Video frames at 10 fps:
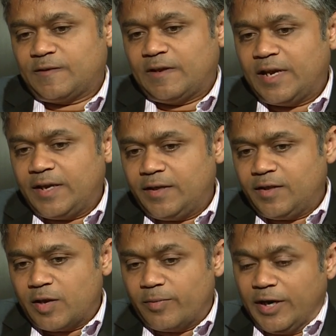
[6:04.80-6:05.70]
clearly
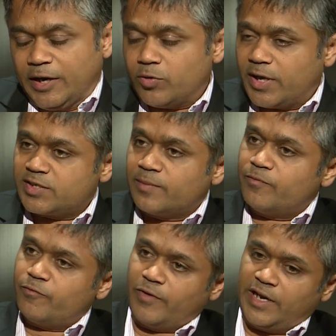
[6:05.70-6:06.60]
the ability to take
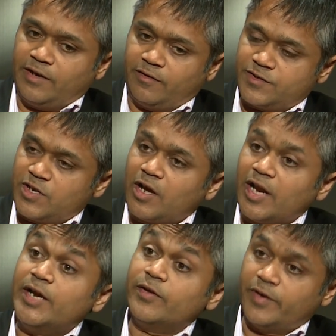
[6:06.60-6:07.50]
some very interesting
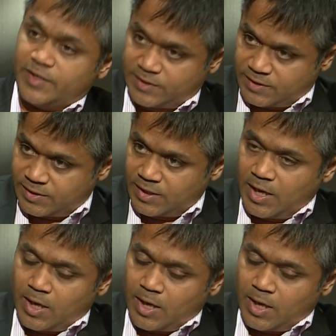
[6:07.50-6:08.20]
creative risks,